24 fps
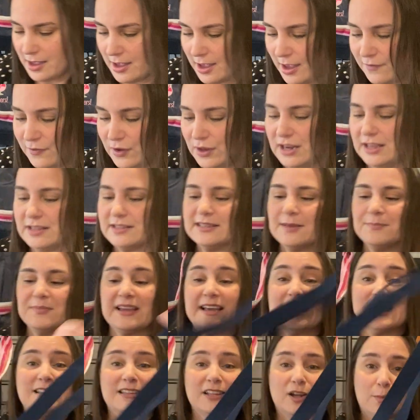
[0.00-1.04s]
If you need
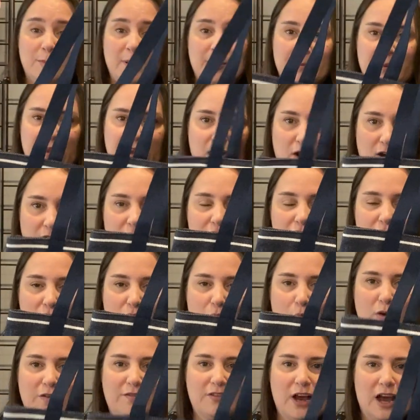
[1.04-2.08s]
something a little bit bigger,
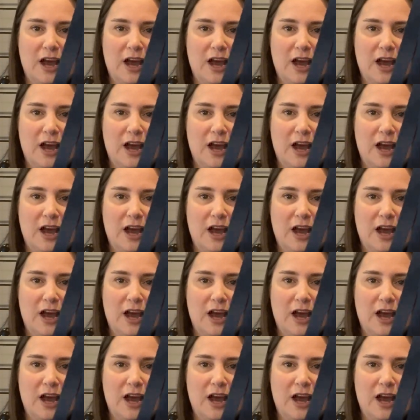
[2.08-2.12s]
we've